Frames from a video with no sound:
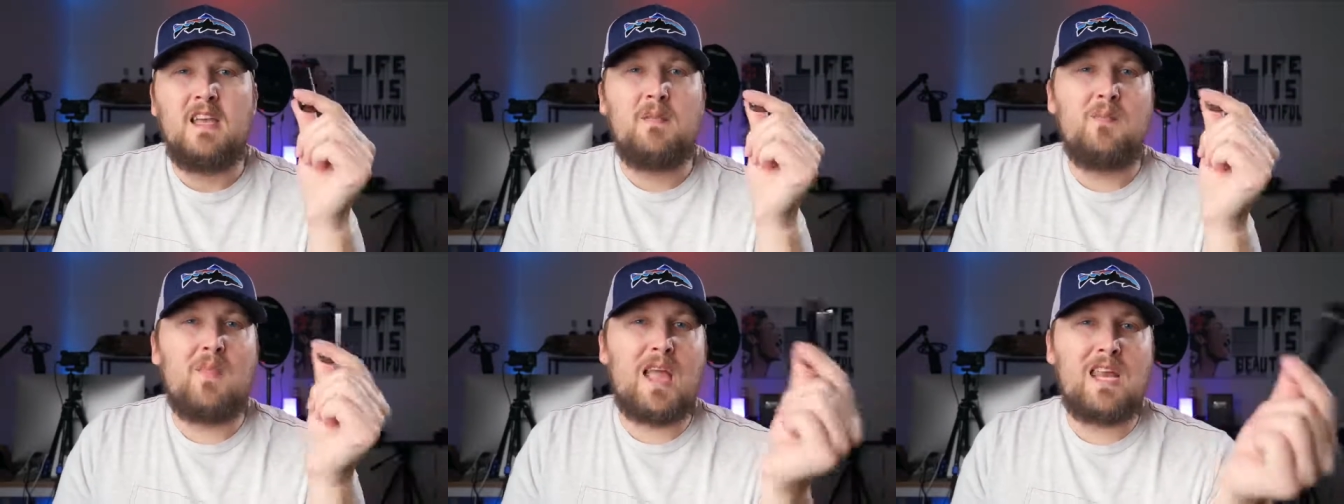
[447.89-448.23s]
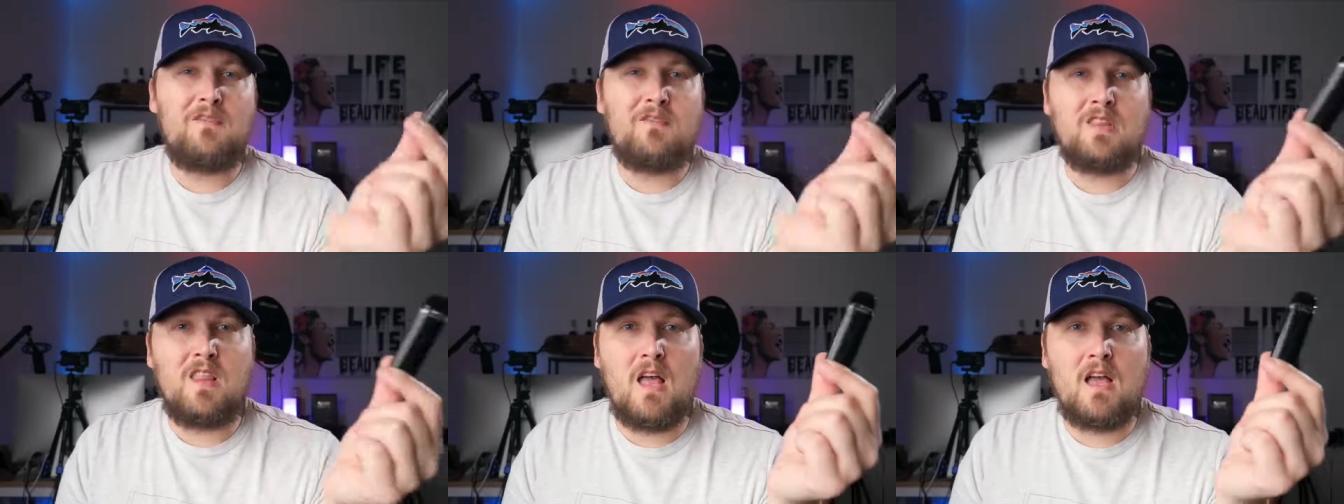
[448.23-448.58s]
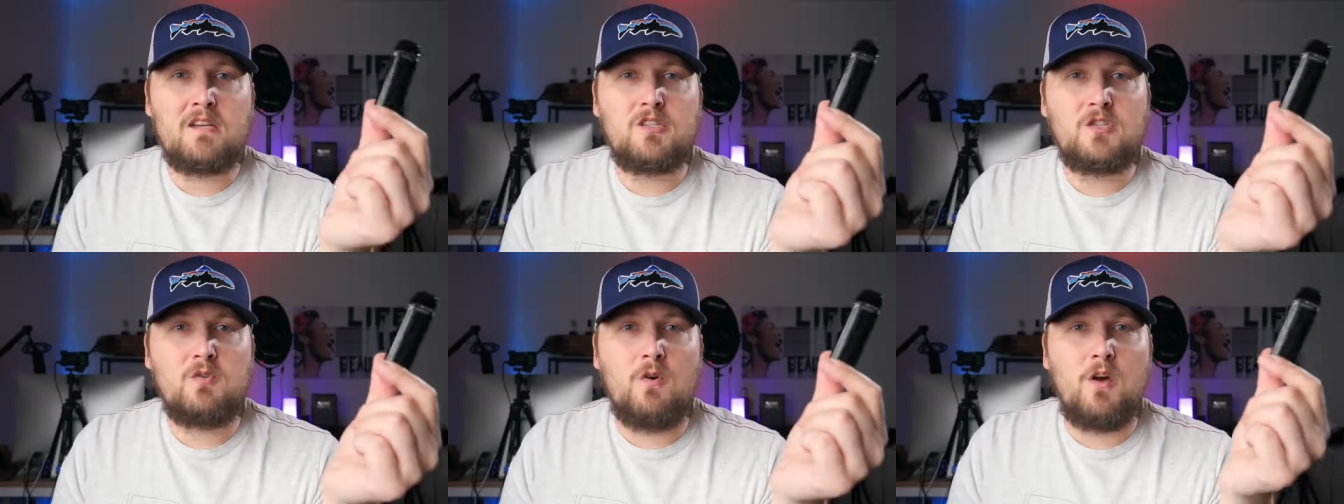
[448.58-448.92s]
Might even
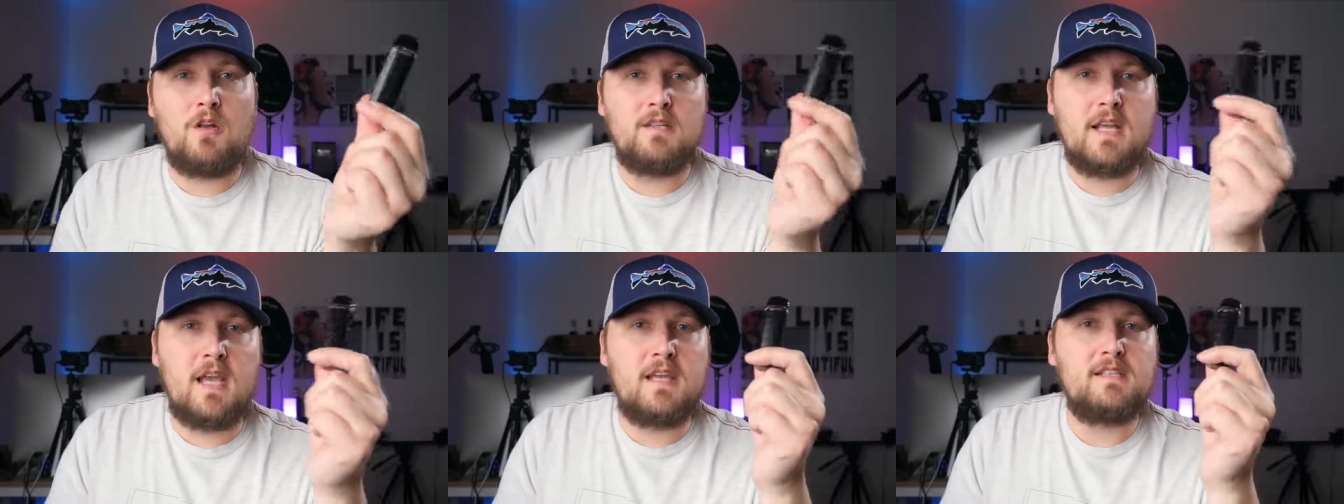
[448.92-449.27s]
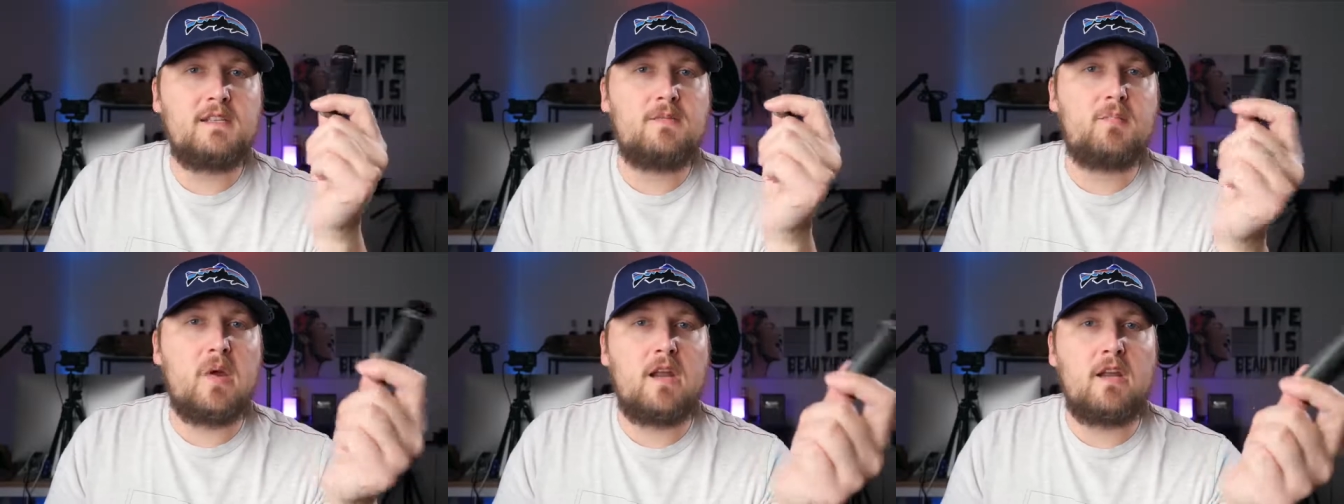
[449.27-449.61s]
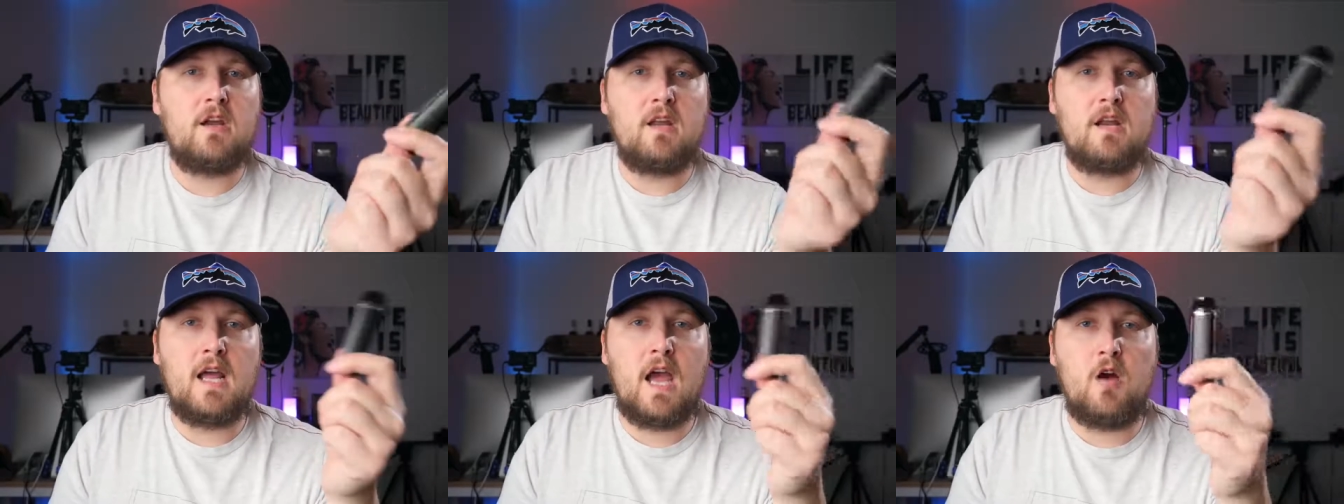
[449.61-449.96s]
last you all day depending
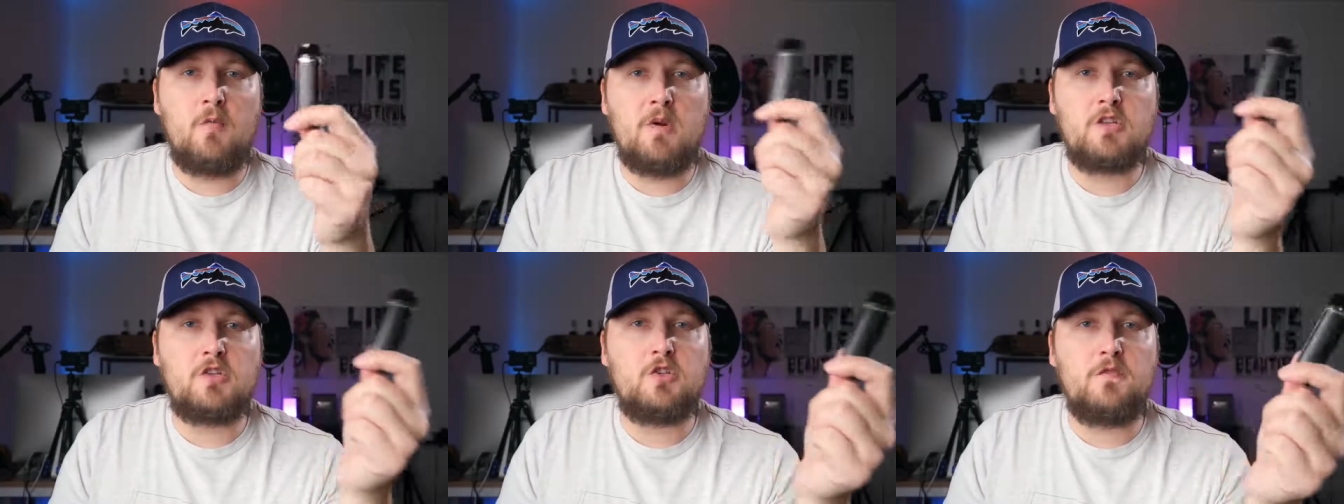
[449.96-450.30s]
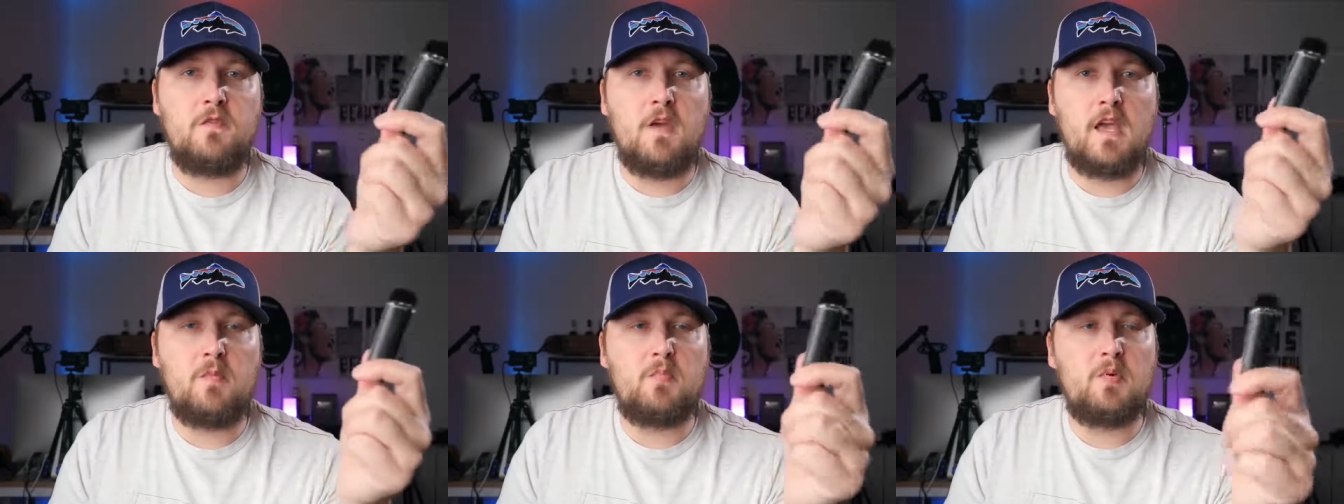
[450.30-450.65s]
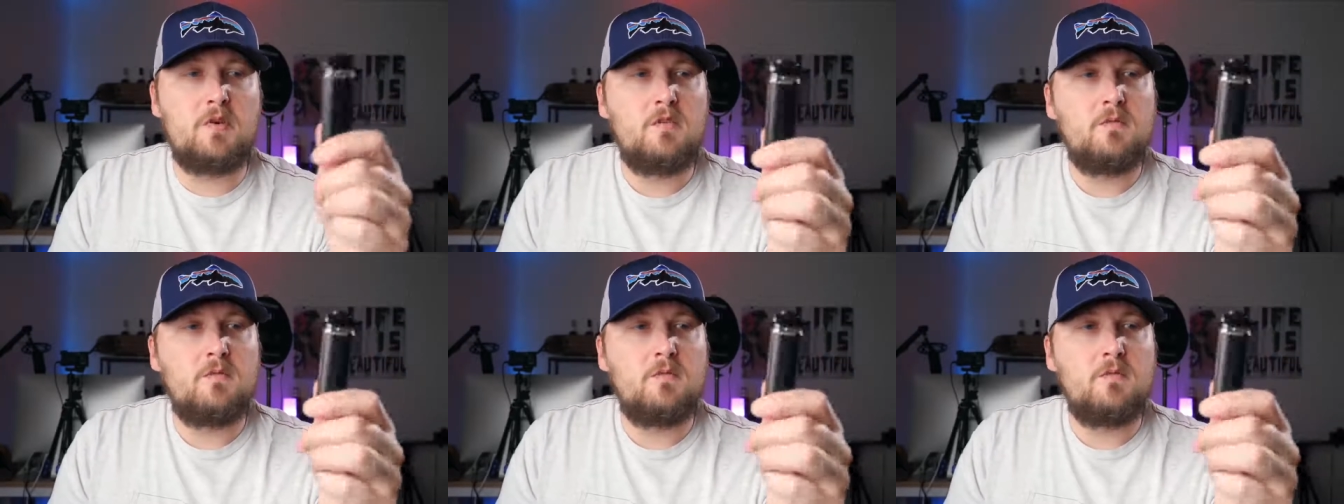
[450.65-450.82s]
on how much you vape.